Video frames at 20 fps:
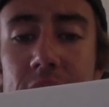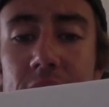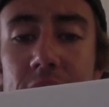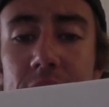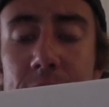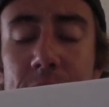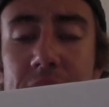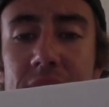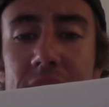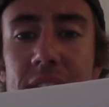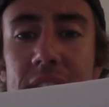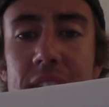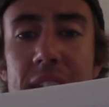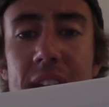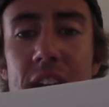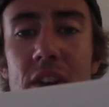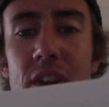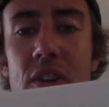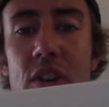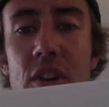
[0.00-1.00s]
basically an
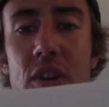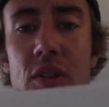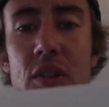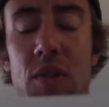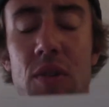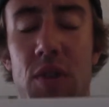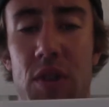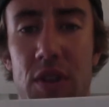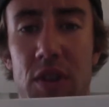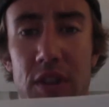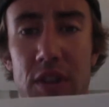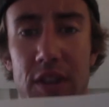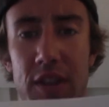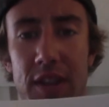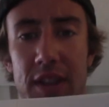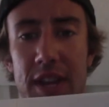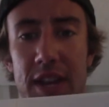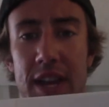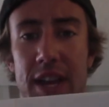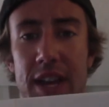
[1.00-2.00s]
arrow
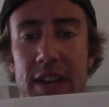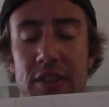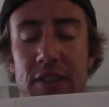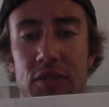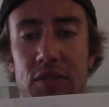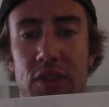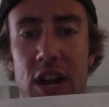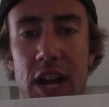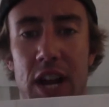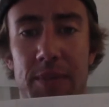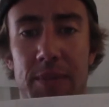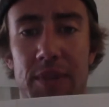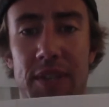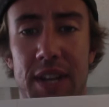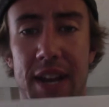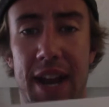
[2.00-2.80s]
that describes